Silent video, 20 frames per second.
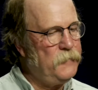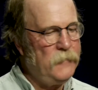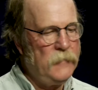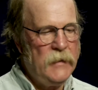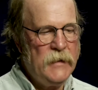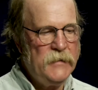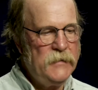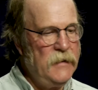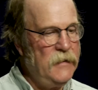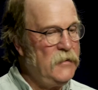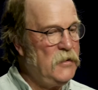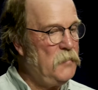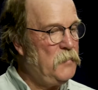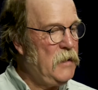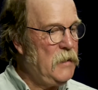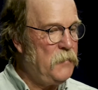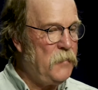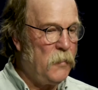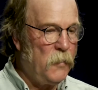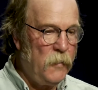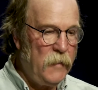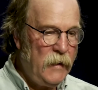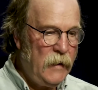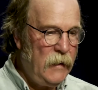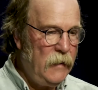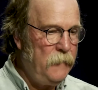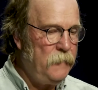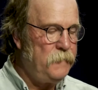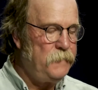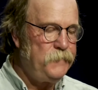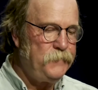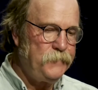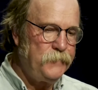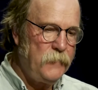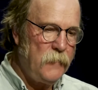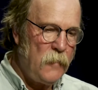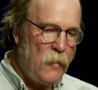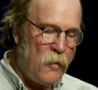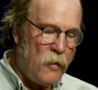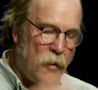Listening to people read
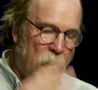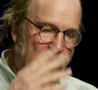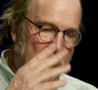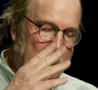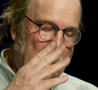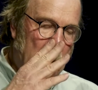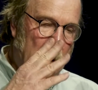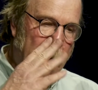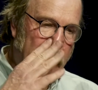or